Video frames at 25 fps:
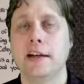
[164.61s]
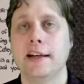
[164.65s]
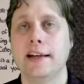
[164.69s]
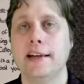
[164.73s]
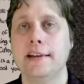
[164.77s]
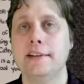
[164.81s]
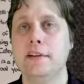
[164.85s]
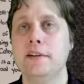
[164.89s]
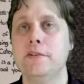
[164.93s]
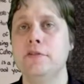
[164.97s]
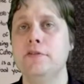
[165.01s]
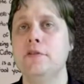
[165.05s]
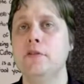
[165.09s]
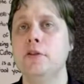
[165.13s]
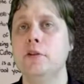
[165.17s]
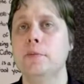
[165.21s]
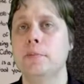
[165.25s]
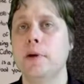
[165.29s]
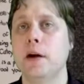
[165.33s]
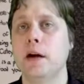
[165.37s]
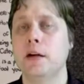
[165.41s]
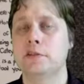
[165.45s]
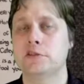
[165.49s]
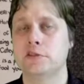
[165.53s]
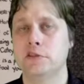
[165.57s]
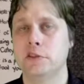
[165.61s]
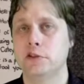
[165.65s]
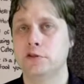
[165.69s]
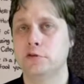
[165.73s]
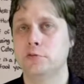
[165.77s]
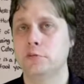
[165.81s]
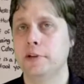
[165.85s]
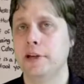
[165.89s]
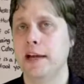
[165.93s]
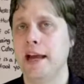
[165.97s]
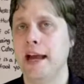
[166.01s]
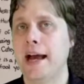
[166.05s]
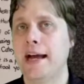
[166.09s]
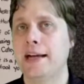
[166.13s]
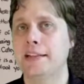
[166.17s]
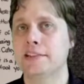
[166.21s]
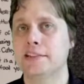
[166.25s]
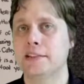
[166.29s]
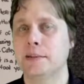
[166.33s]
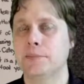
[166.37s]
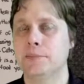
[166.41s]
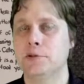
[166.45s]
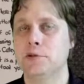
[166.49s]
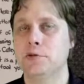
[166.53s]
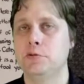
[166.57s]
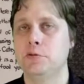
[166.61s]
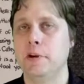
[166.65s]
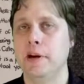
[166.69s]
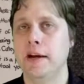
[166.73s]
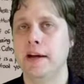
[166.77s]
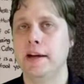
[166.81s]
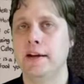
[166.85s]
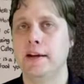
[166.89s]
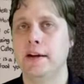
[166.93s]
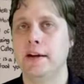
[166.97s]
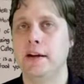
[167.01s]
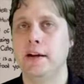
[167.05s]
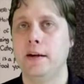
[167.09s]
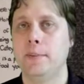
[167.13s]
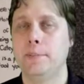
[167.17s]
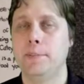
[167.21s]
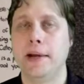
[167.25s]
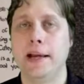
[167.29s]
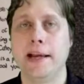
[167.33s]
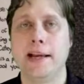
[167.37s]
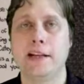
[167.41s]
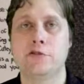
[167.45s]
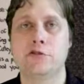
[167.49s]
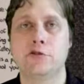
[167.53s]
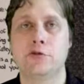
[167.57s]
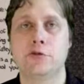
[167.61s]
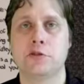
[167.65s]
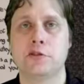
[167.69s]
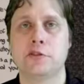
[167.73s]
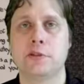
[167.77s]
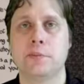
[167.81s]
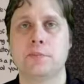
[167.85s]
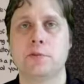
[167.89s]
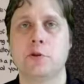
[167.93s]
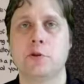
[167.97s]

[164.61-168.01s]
In the 4 boxes, we ask them to answer some